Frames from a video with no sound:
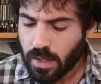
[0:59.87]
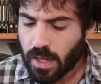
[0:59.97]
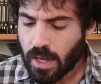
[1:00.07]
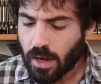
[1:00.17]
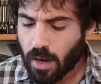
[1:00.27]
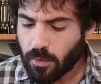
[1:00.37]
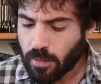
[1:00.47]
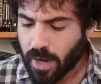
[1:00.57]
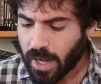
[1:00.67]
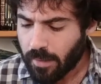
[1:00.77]
Amr uh,
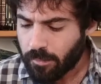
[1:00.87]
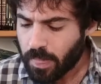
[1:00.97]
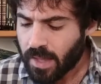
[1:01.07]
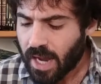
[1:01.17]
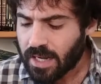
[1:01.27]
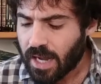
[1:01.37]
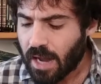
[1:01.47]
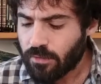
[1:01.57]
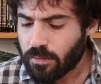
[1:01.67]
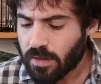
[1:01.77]
Abai, Hani
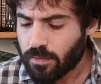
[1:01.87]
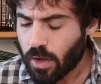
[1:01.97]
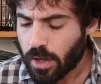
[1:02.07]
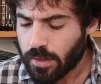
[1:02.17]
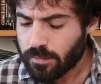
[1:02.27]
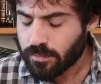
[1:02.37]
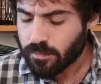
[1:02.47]
Bavloi.